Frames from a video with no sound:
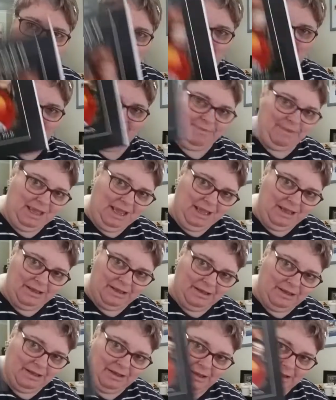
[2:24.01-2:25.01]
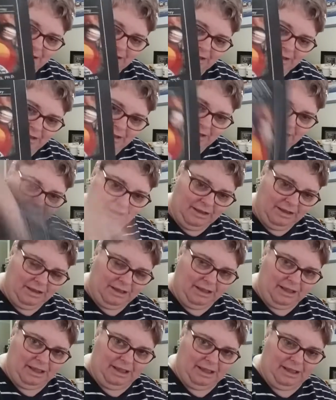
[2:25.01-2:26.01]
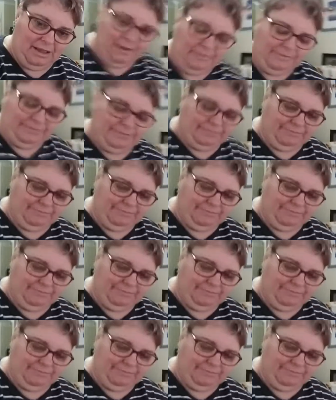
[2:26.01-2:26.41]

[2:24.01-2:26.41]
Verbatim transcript: maybe. Uh,